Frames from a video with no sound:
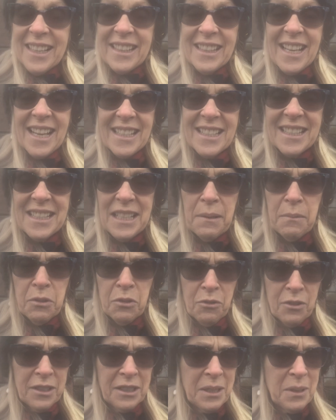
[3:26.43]
that seems
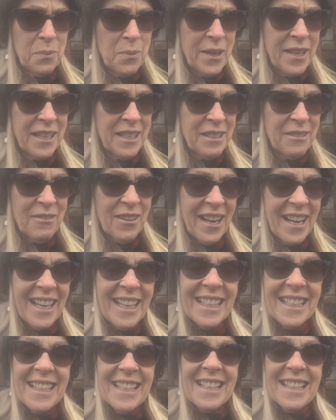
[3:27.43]
really weird, right?